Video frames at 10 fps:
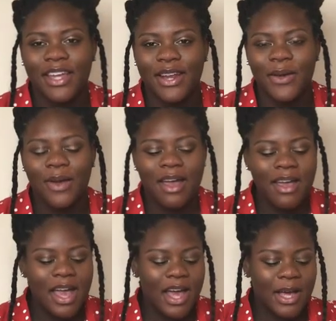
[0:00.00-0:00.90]
you know,
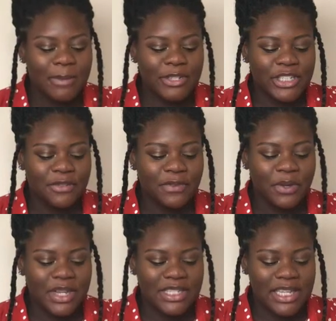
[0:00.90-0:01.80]
just a few
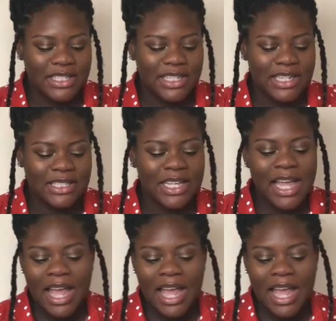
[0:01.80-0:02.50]
necessities.